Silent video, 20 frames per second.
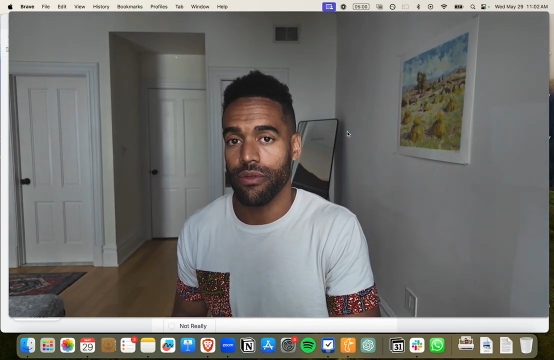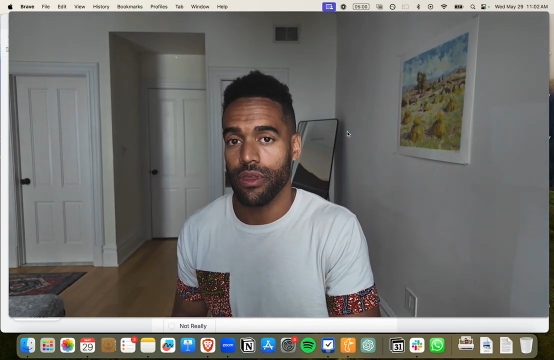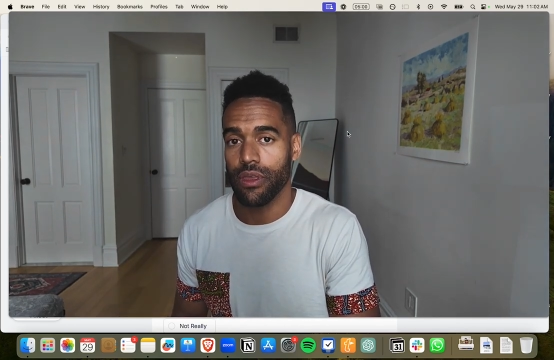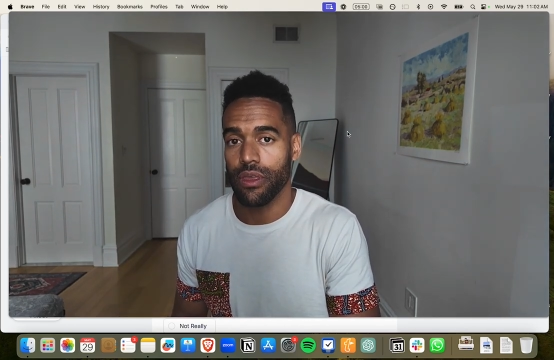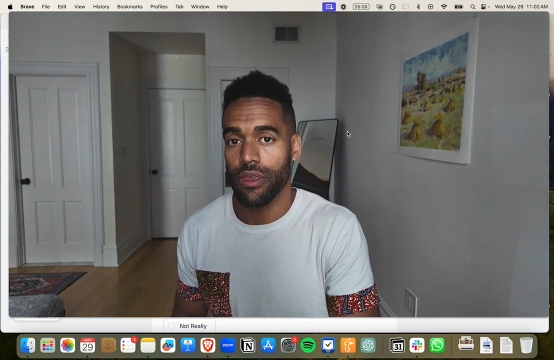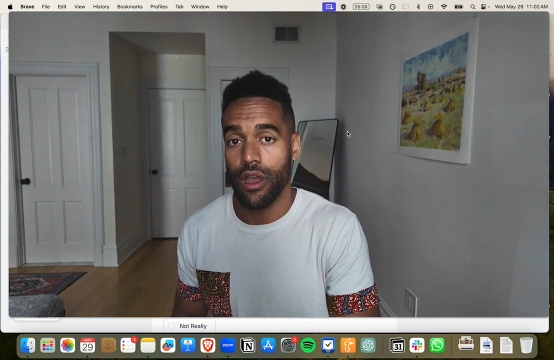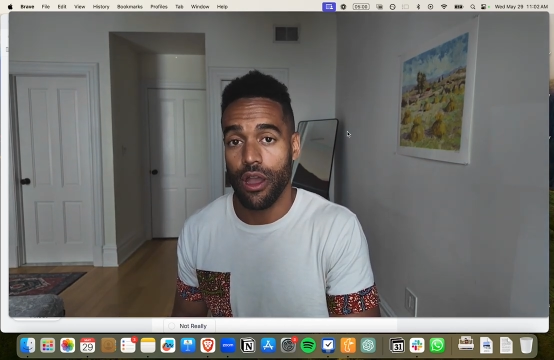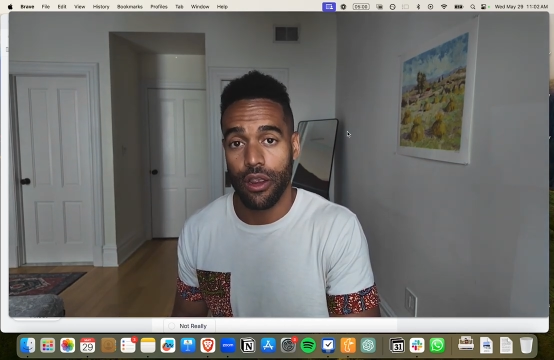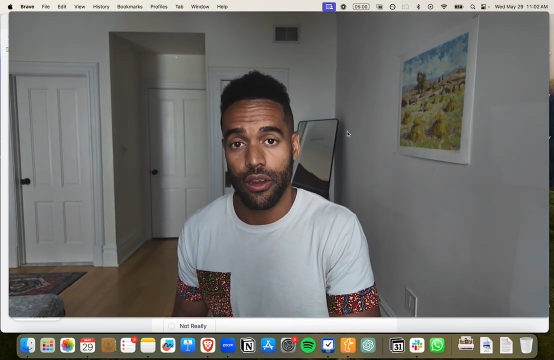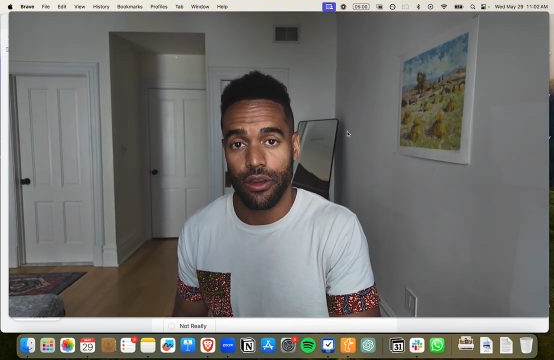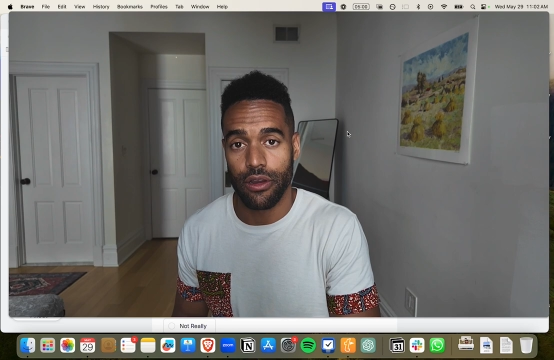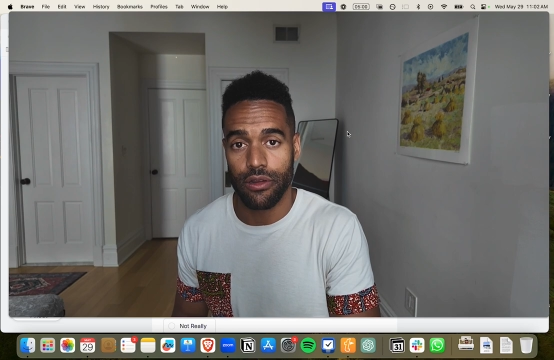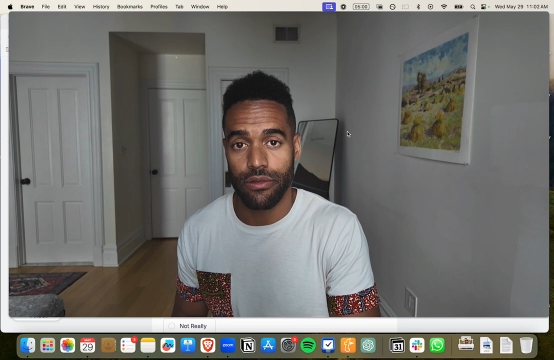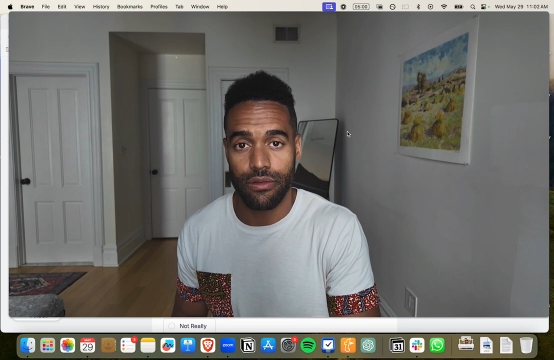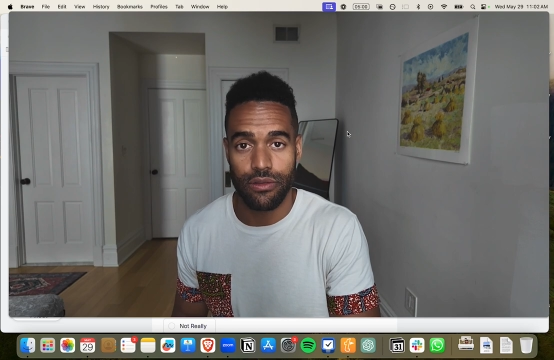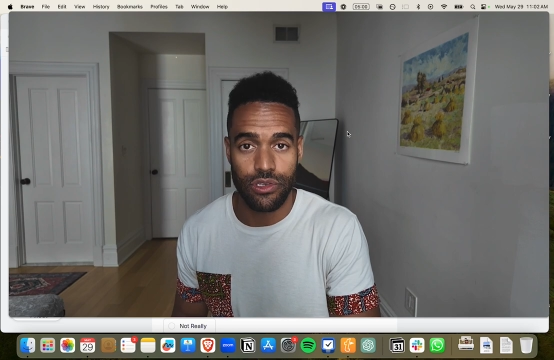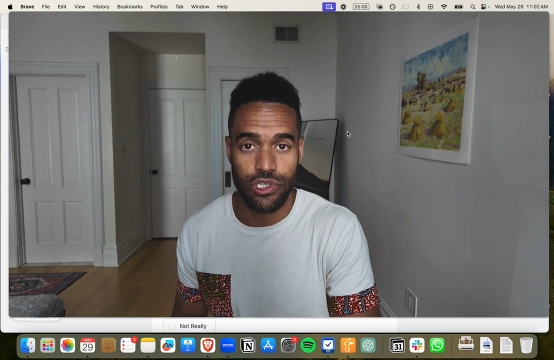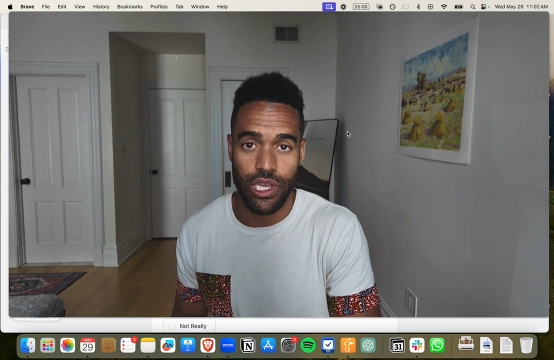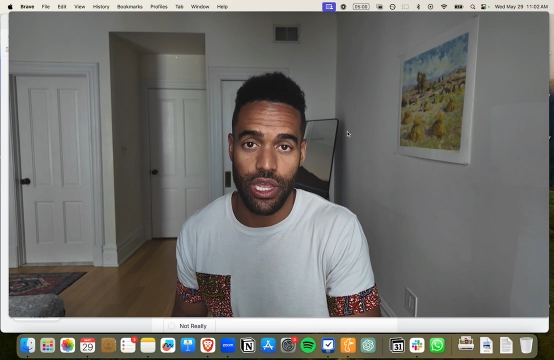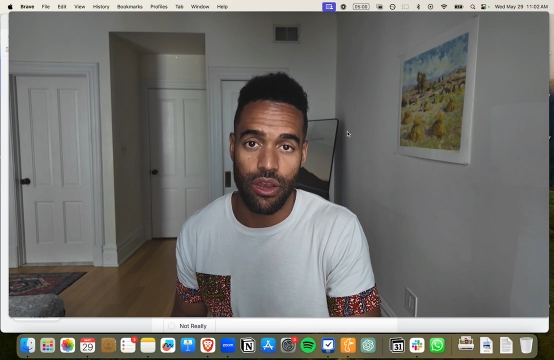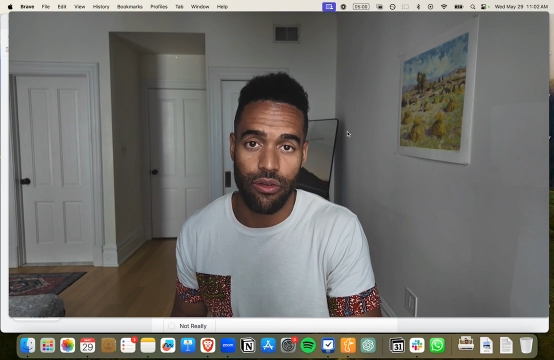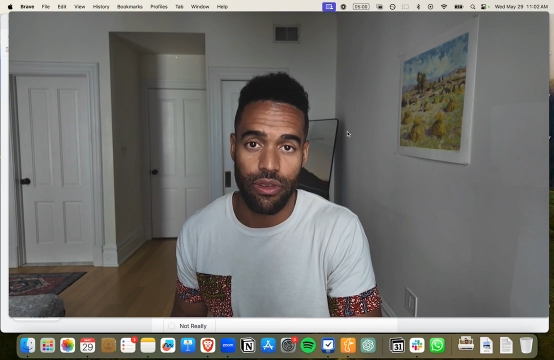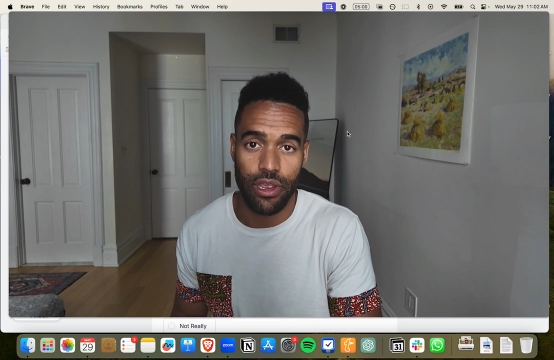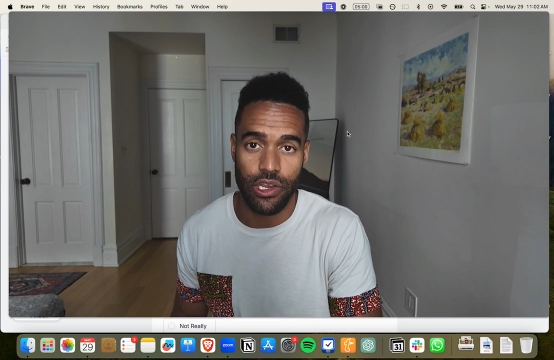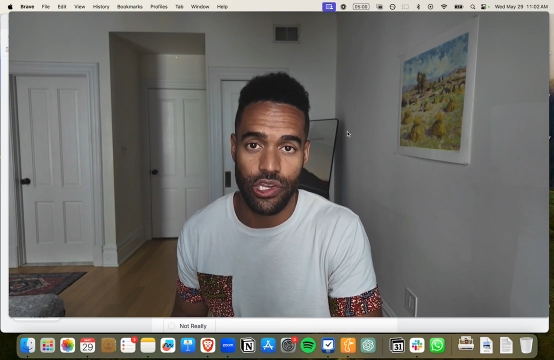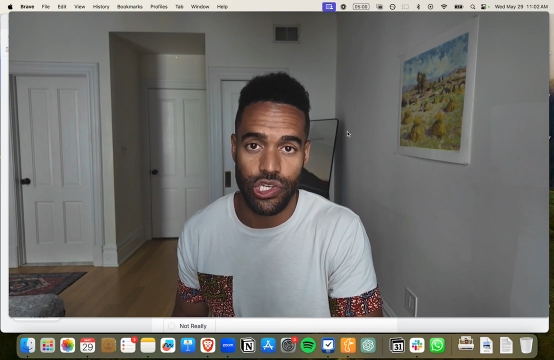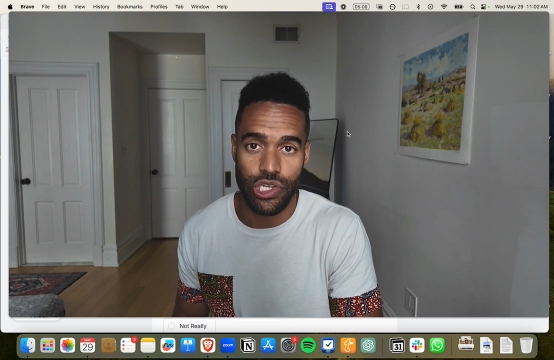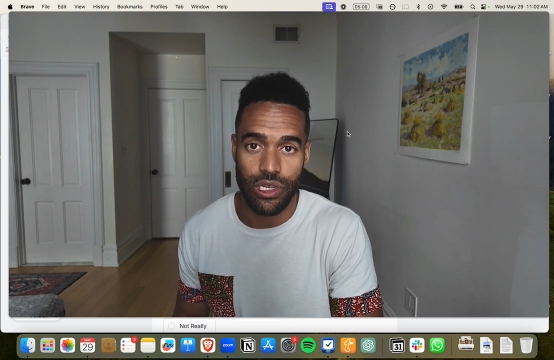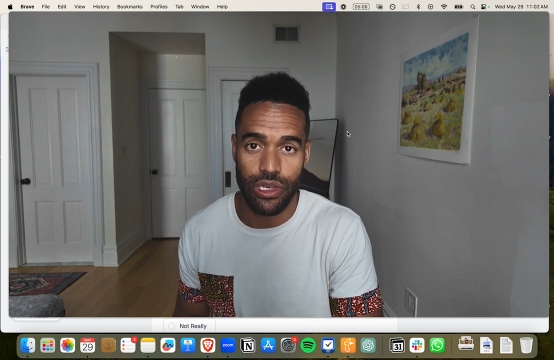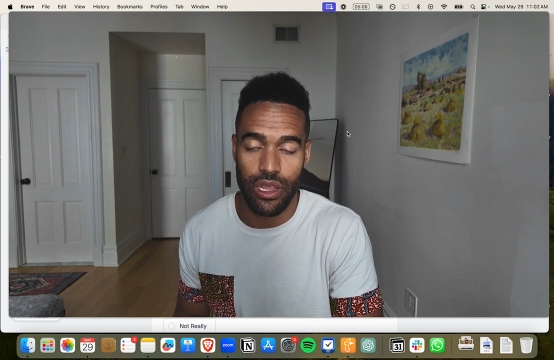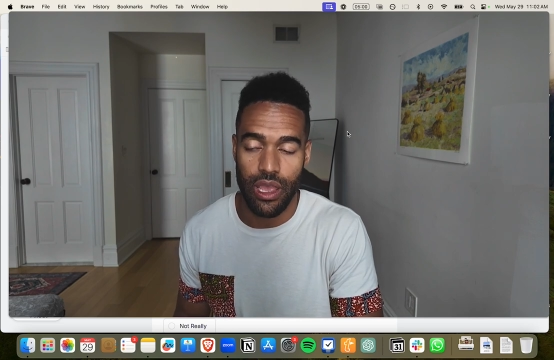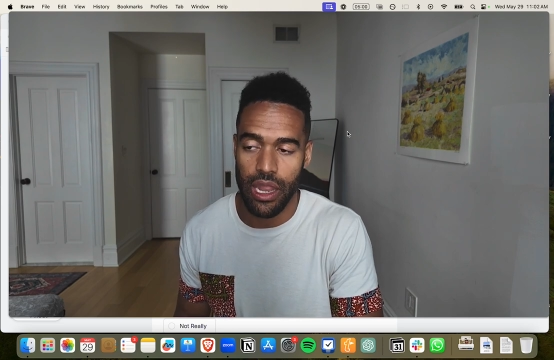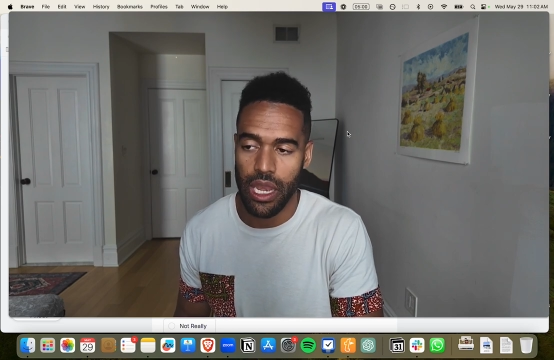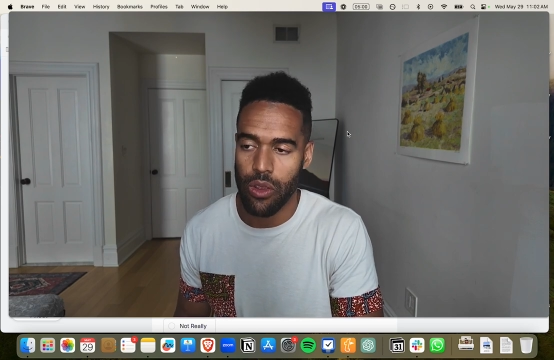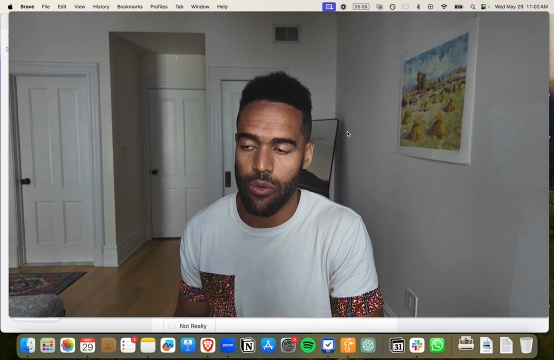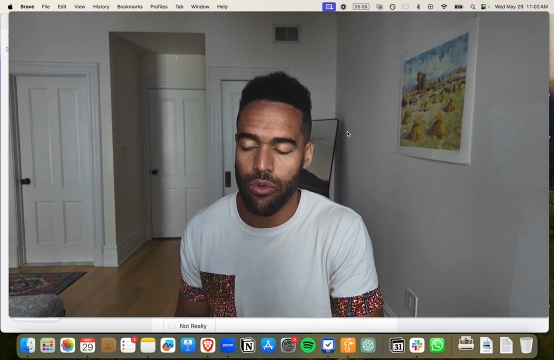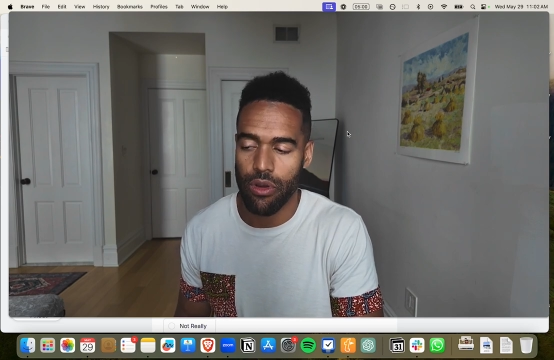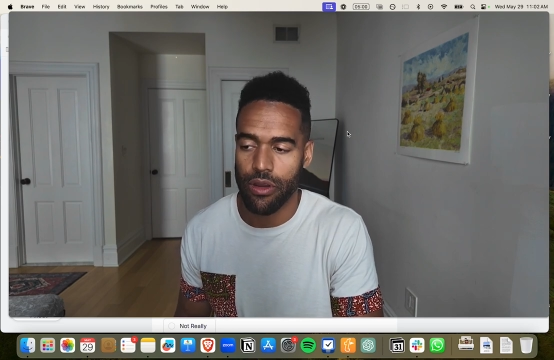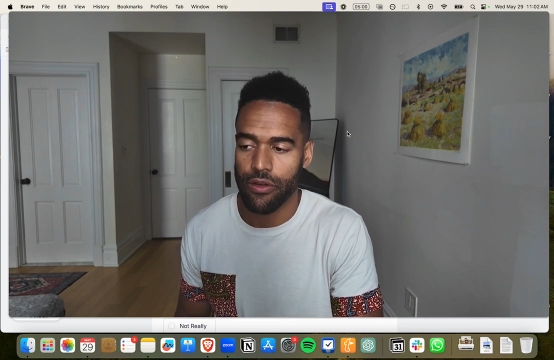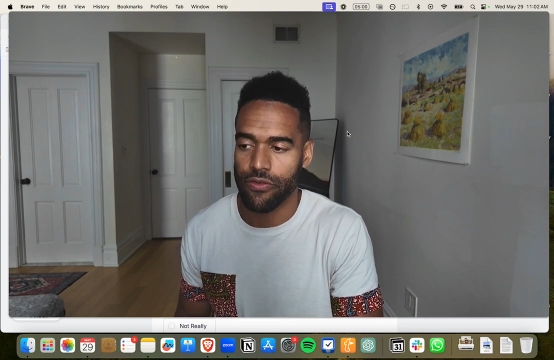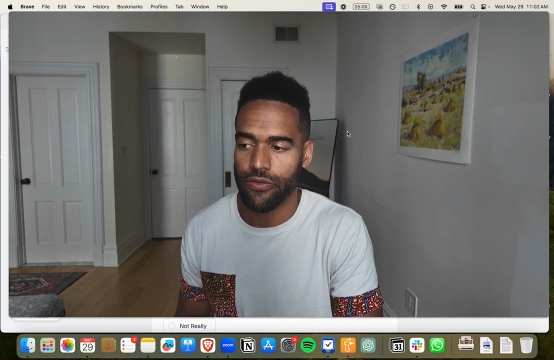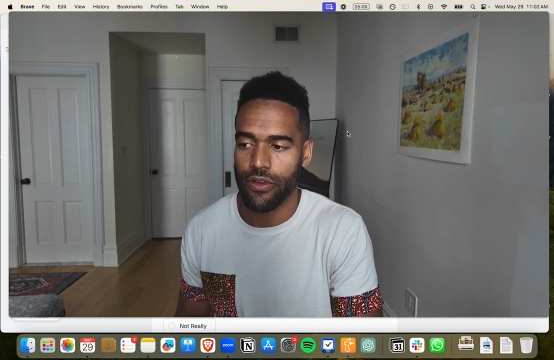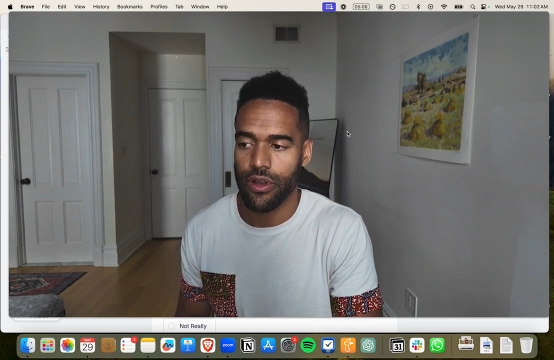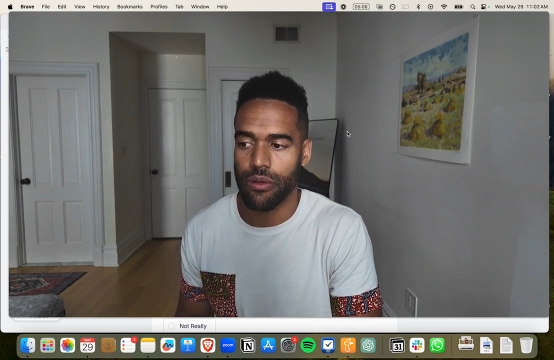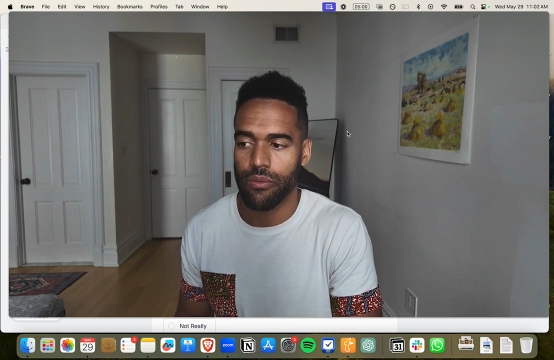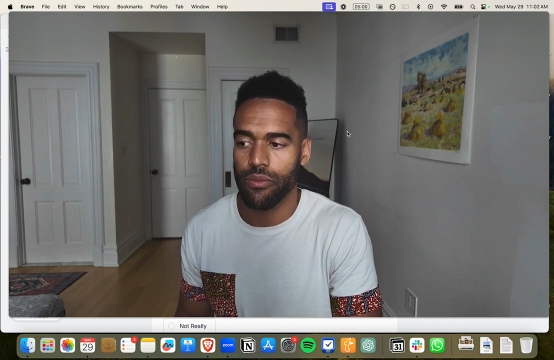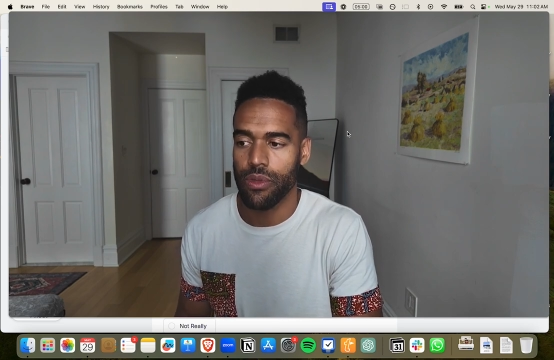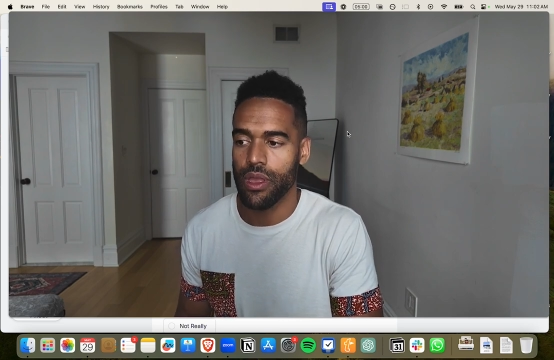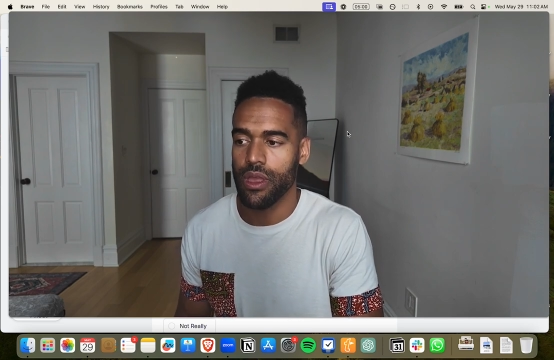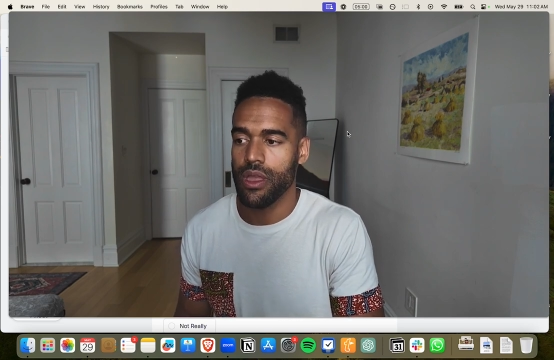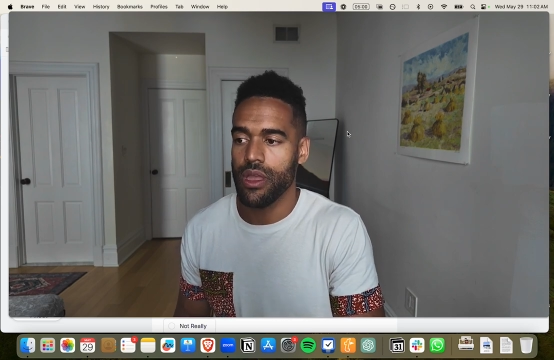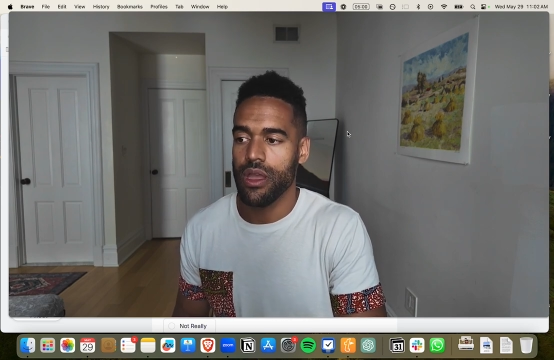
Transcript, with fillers: younger generation, anywhere from